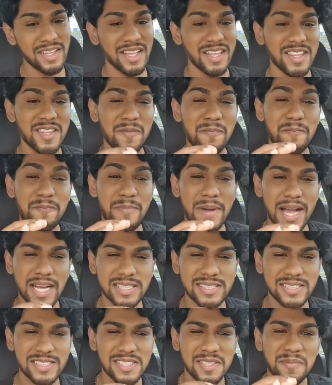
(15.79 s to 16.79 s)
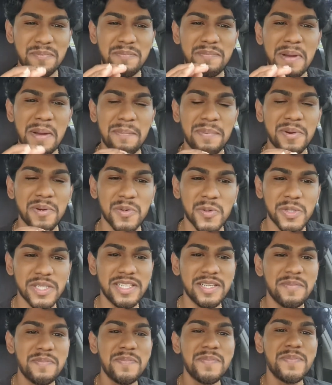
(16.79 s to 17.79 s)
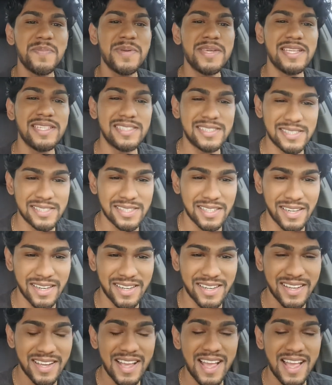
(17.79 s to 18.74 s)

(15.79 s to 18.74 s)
the best pepperoni pizza.